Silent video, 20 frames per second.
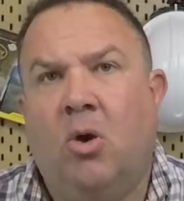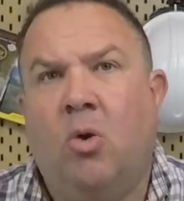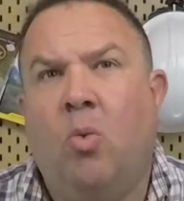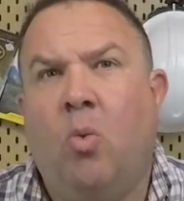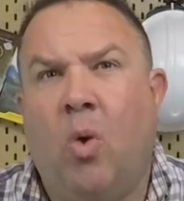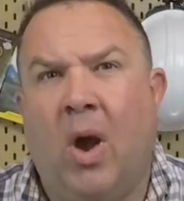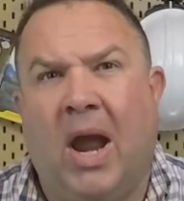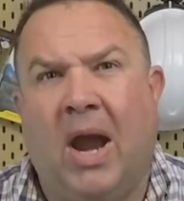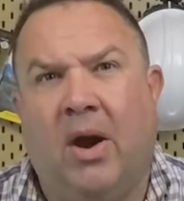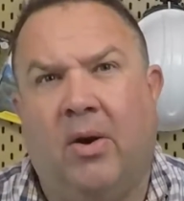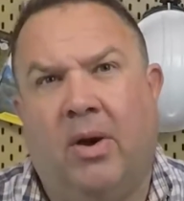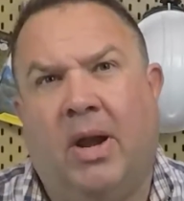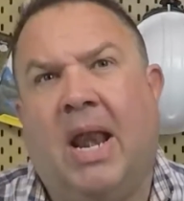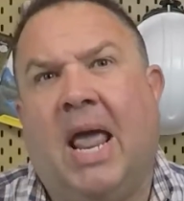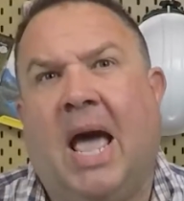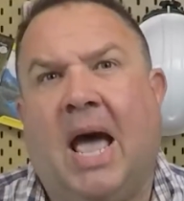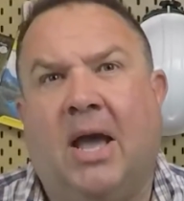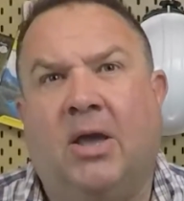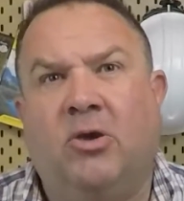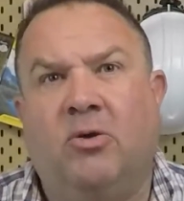where and
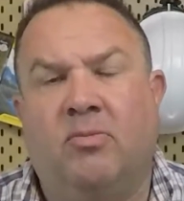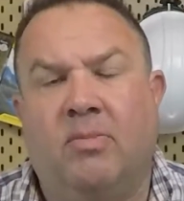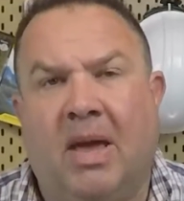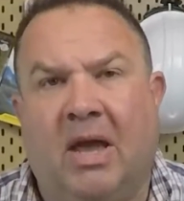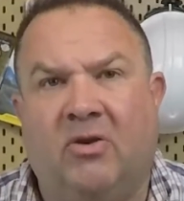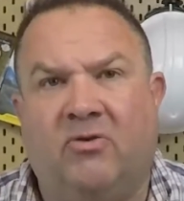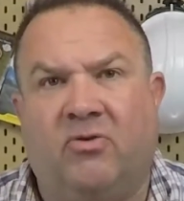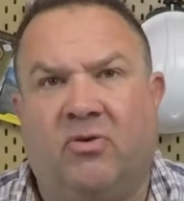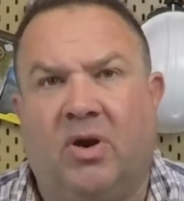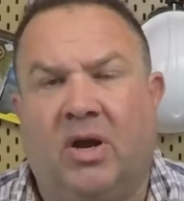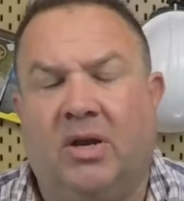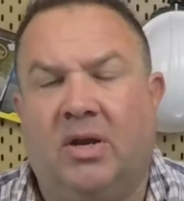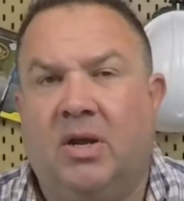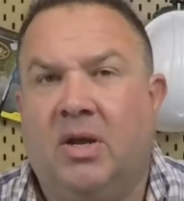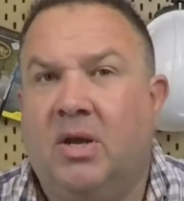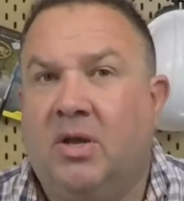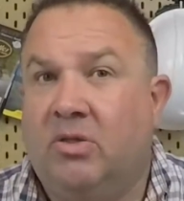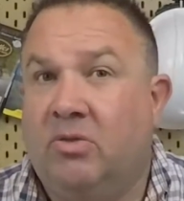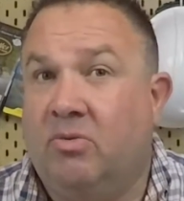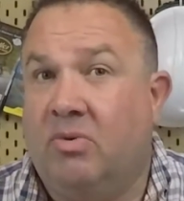how you measure it.
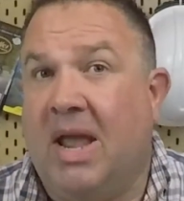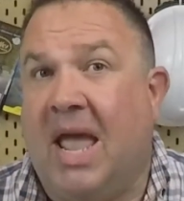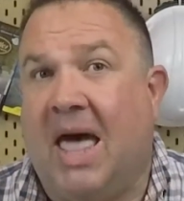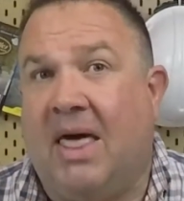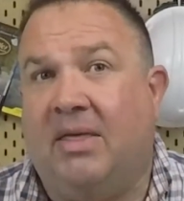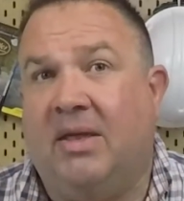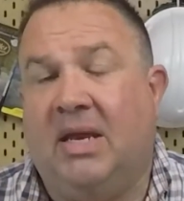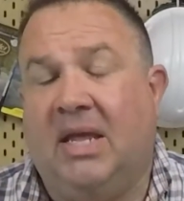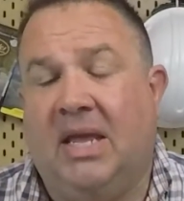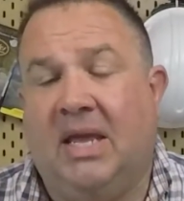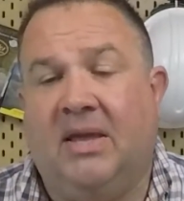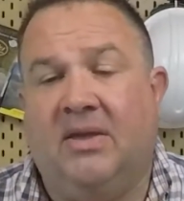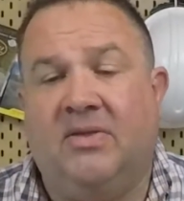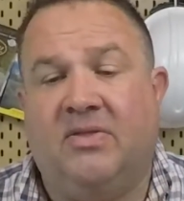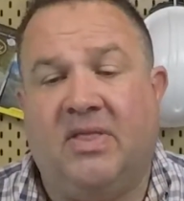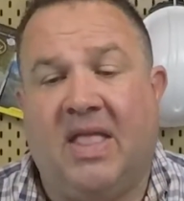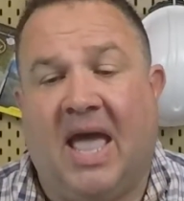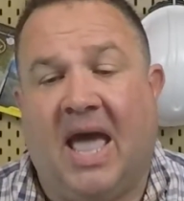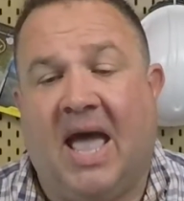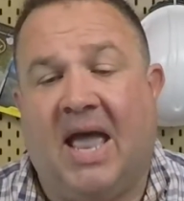The reality is
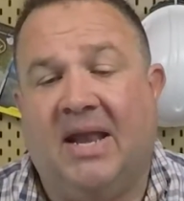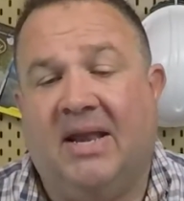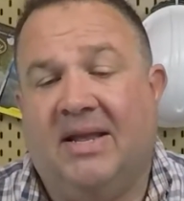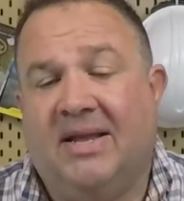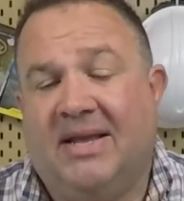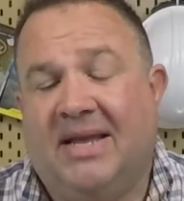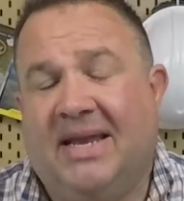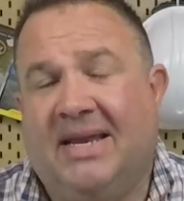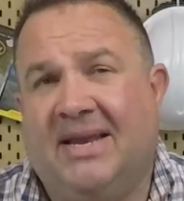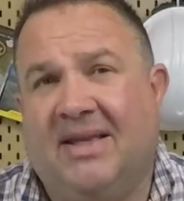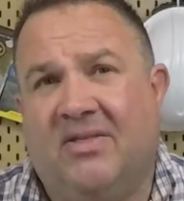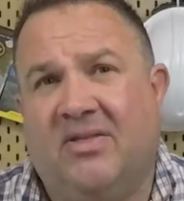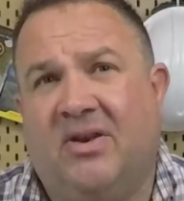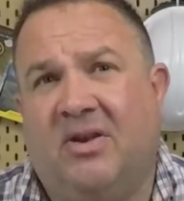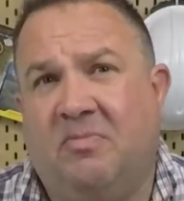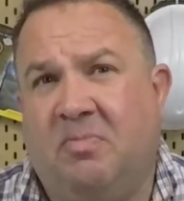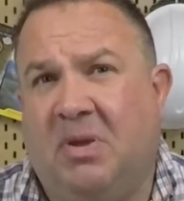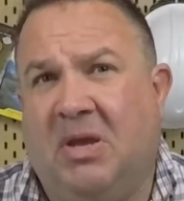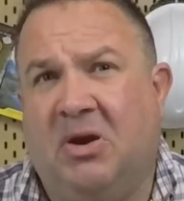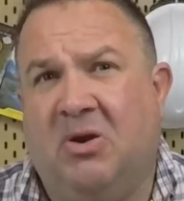that it doesn't
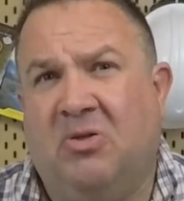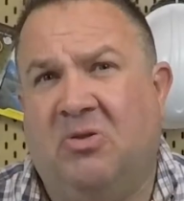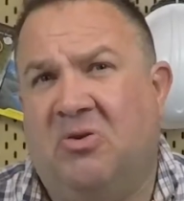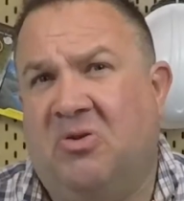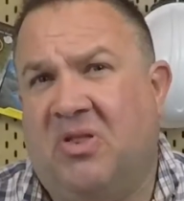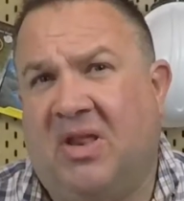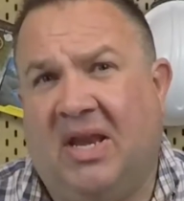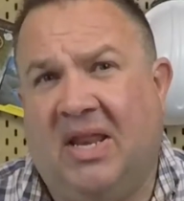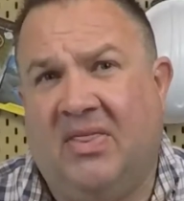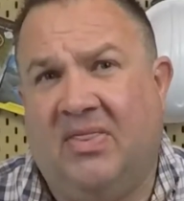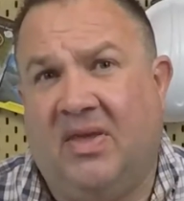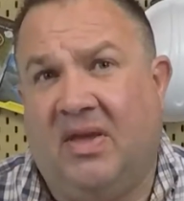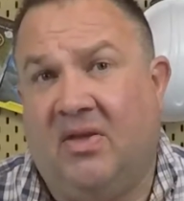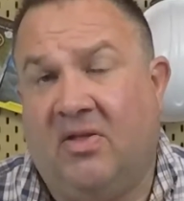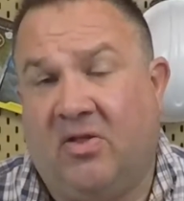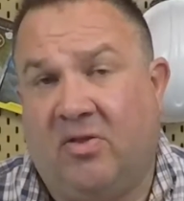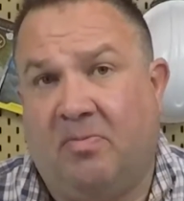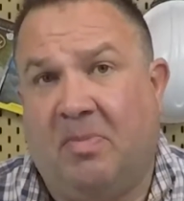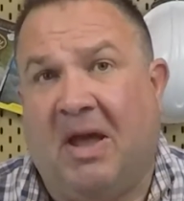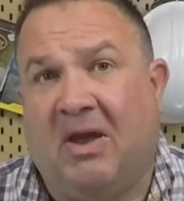appear there's anything
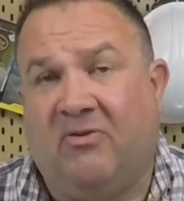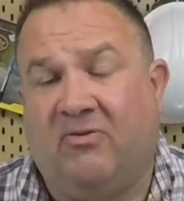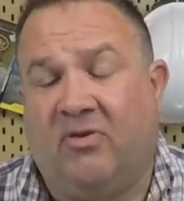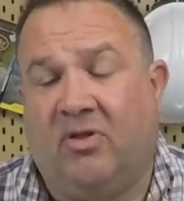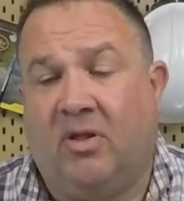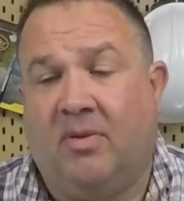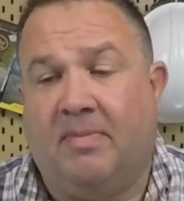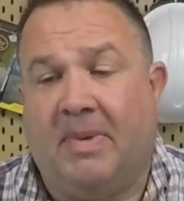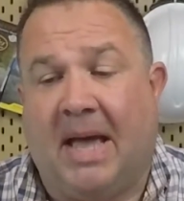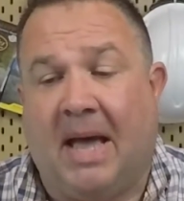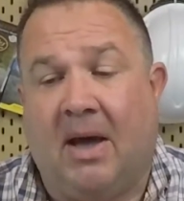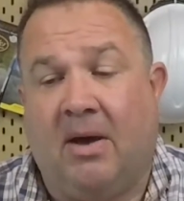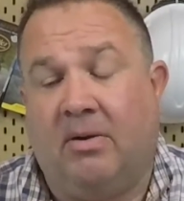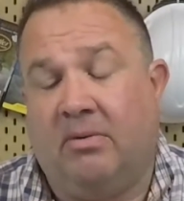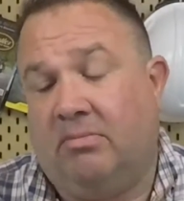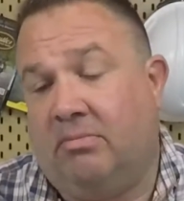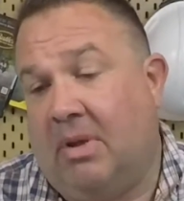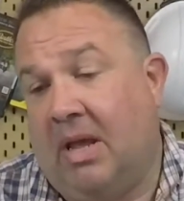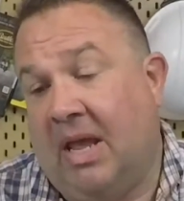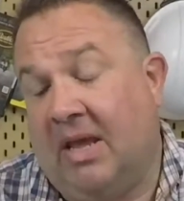special
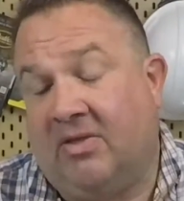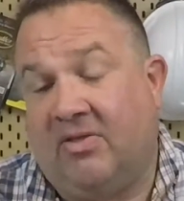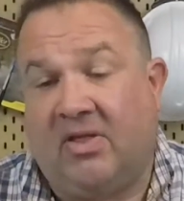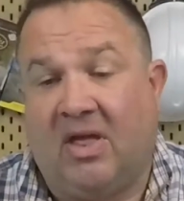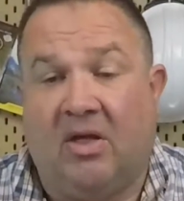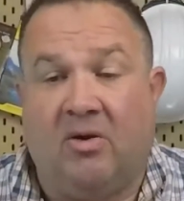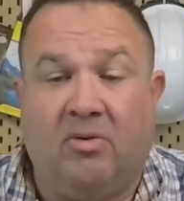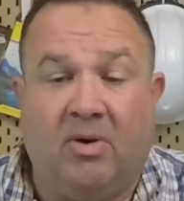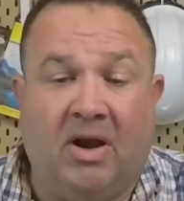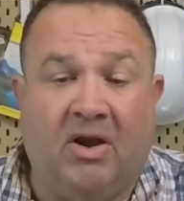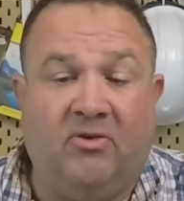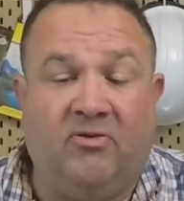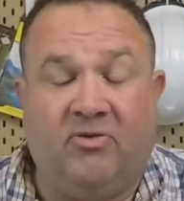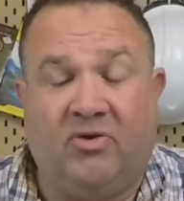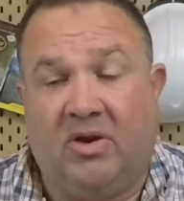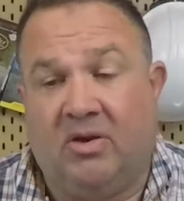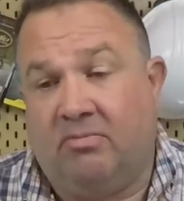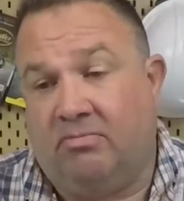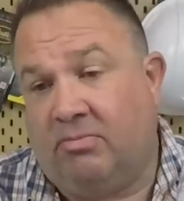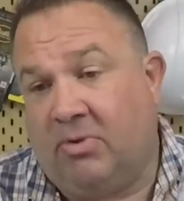about
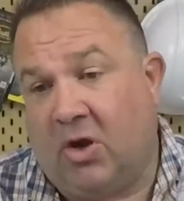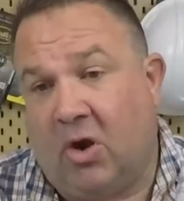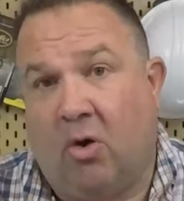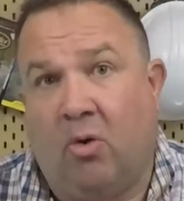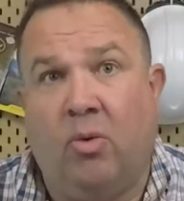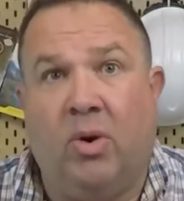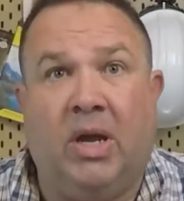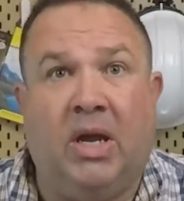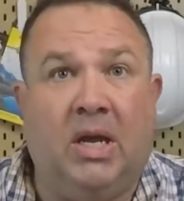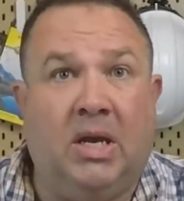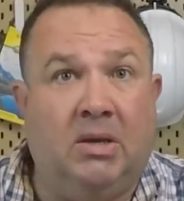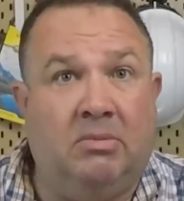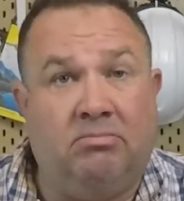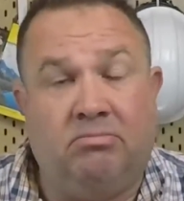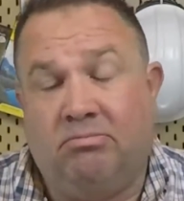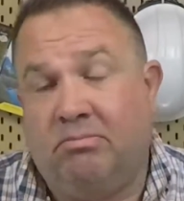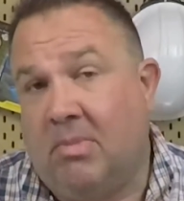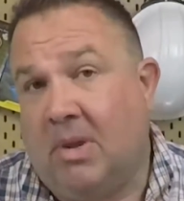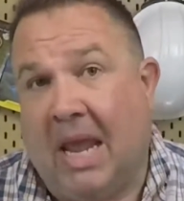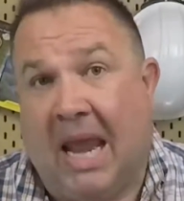acceleration, towing,